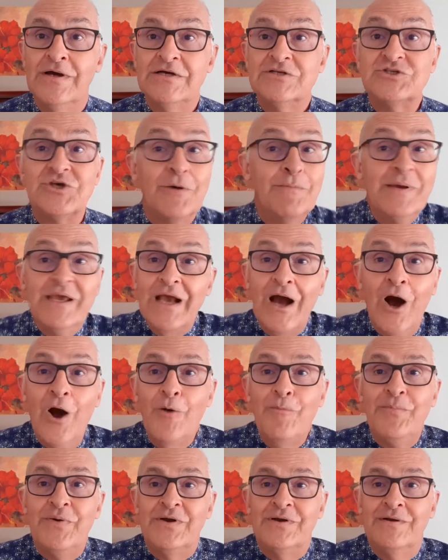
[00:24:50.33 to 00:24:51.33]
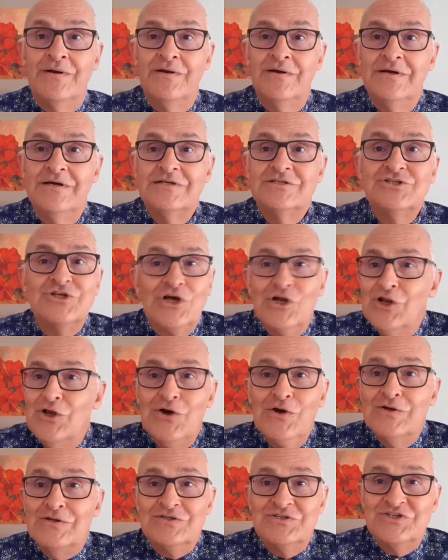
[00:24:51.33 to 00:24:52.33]
So be open to
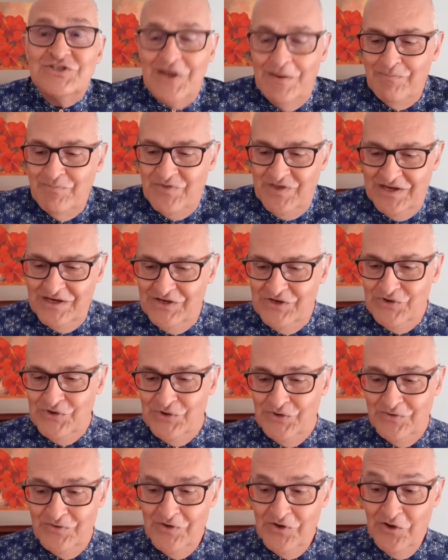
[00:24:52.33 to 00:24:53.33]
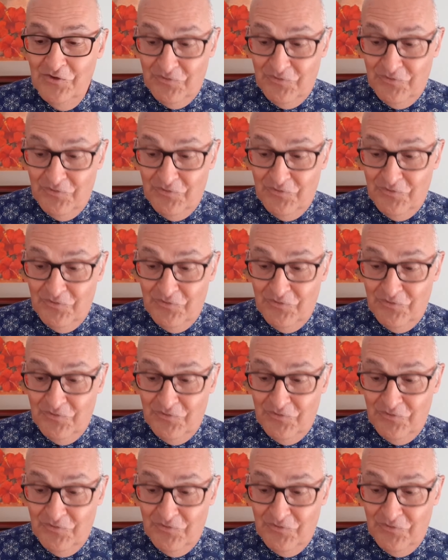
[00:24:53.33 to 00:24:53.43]
learn something new.